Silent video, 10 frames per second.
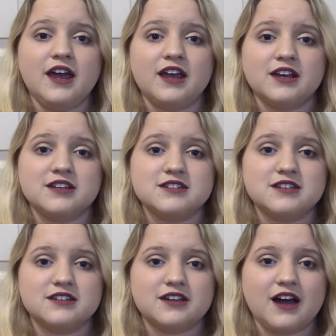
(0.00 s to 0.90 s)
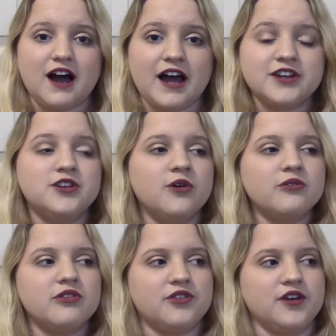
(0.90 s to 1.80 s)
And I
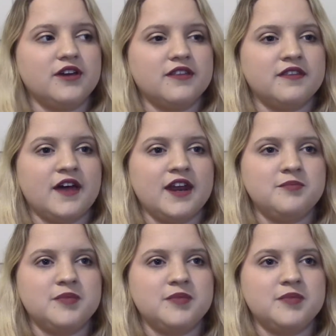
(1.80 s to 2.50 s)
don't think that